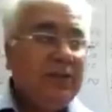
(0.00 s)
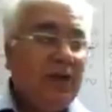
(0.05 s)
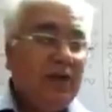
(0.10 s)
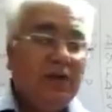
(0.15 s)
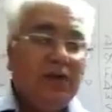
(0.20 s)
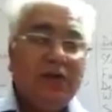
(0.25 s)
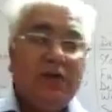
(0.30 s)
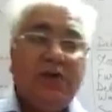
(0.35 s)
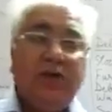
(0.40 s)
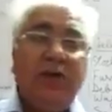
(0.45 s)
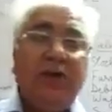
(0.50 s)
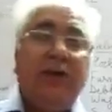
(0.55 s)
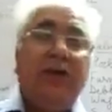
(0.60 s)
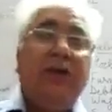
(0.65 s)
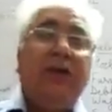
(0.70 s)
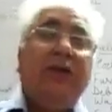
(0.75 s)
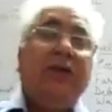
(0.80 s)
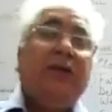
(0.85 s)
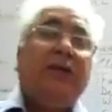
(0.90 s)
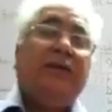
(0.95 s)
Now,
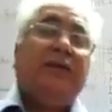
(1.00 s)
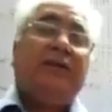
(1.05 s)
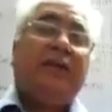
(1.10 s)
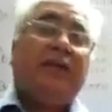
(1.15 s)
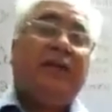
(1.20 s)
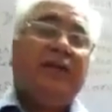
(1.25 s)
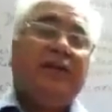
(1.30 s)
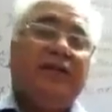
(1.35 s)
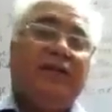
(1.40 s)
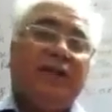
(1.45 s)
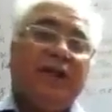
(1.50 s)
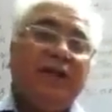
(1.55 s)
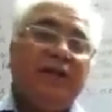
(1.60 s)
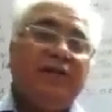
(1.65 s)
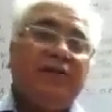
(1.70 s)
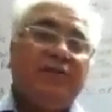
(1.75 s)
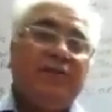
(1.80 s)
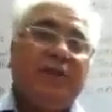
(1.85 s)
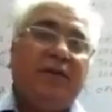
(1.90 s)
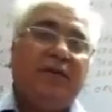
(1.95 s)
the
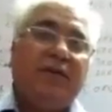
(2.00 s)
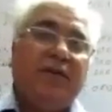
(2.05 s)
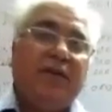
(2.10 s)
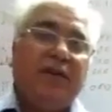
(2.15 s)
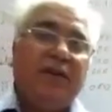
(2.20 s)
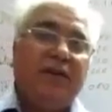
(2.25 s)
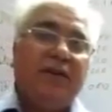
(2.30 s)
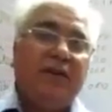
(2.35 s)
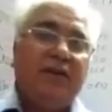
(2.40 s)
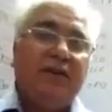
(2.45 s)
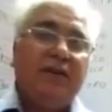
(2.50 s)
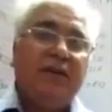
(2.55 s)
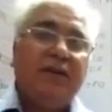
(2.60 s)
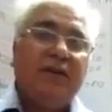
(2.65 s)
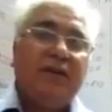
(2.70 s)
difference between